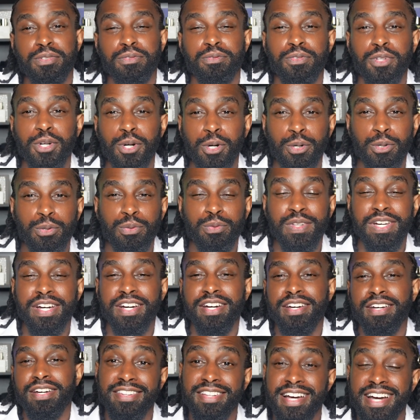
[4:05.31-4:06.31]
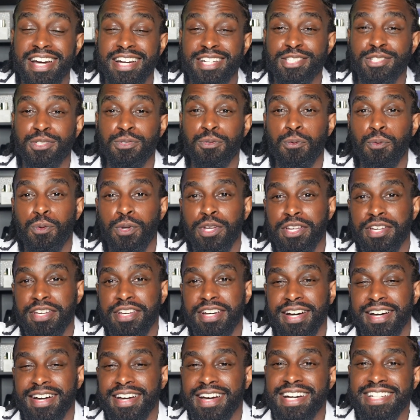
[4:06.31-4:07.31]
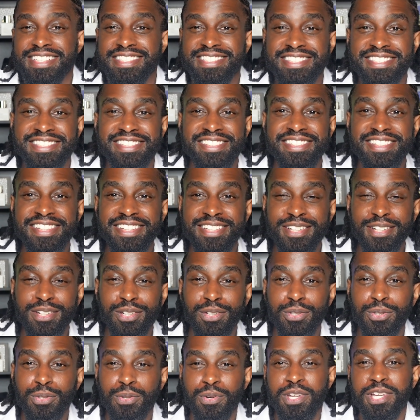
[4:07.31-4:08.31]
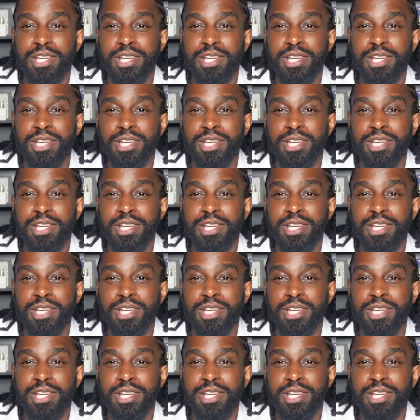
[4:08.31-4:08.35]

have known that last week I got slid a little